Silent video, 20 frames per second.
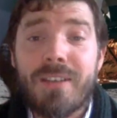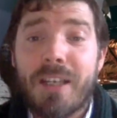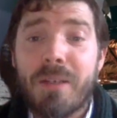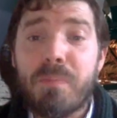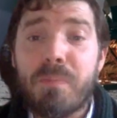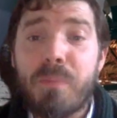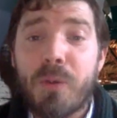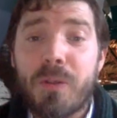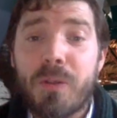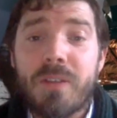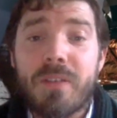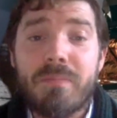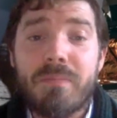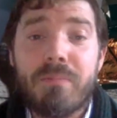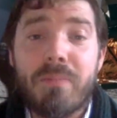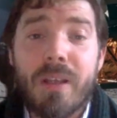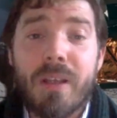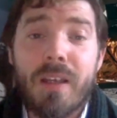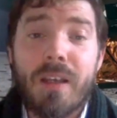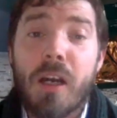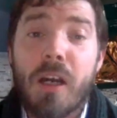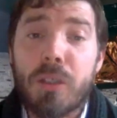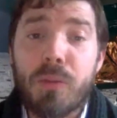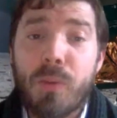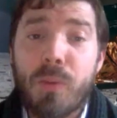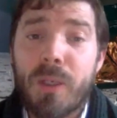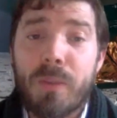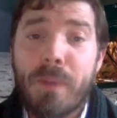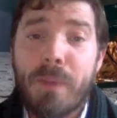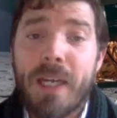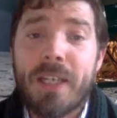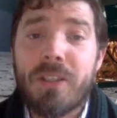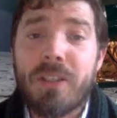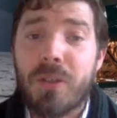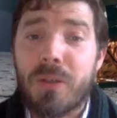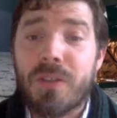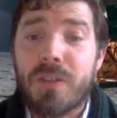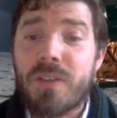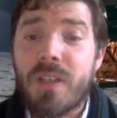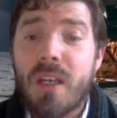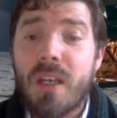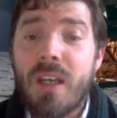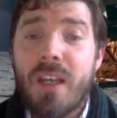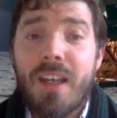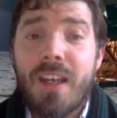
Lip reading: and put hardware backdoors,